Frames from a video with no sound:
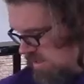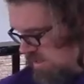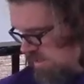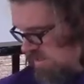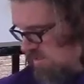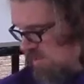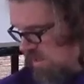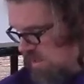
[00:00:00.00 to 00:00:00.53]

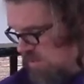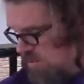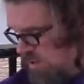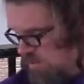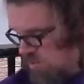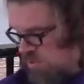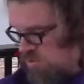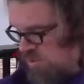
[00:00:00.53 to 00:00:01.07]
You're like, come
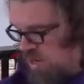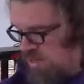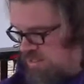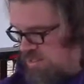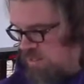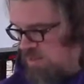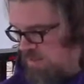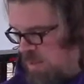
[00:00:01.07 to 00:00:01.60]
on, more
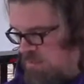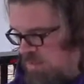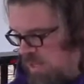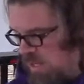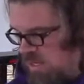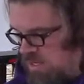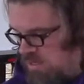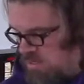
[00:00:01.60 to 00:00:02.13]
scratches on my
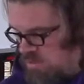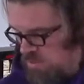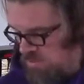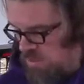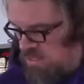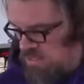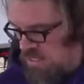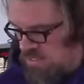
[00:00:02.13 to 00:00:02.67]
butt. Is it
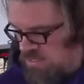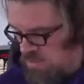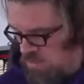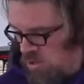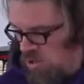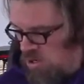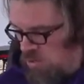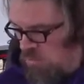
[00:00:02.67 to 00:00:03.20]
because that's the
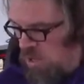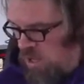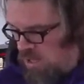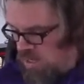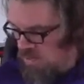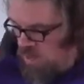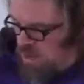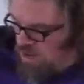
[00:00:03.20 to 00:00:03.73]
part of your body
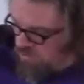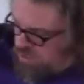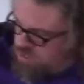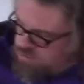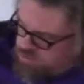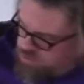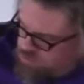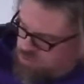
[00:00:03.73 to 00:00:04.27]
you can't
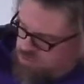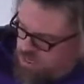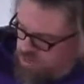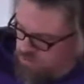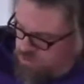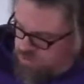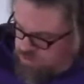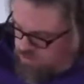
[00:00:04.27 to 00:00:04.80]
reach, but you also can't
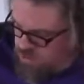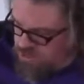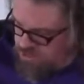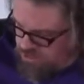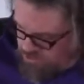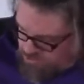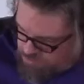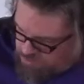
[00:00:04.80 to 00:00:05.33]
reach the rest
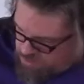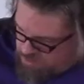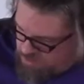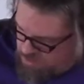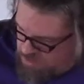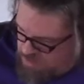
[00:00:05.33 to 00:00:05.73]
of your spine?